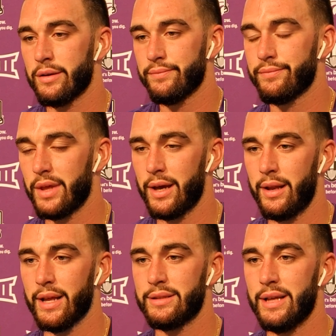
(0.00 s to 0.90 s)

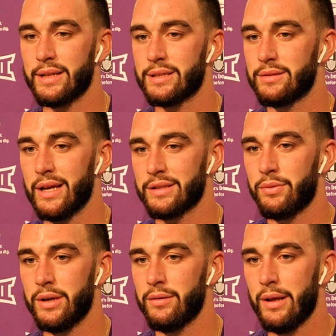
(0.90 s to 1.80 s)
and that, that's that's
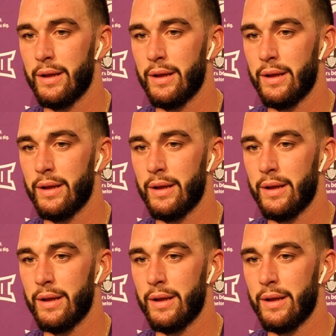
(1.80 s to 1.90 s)
what